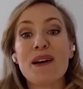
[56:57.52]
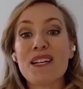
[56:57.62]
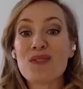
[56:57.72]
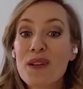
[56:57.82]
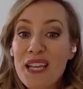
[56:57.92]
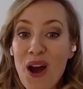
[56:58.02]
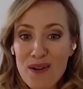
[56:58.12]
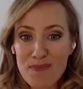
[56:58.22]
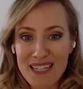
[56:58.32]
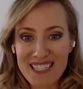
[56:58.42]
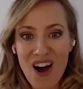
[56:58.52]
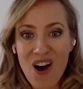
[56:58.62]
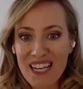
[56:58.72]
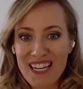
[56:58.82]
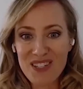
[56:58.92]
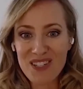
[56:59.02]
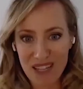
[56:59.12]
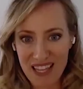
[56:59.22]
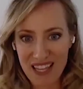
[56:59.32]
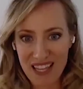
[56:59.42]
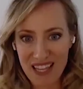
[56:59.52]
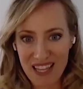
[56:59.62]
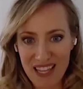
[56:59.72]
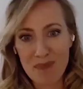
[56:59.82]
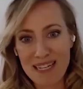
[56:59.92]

but it's really hard because all I hear is Valenciano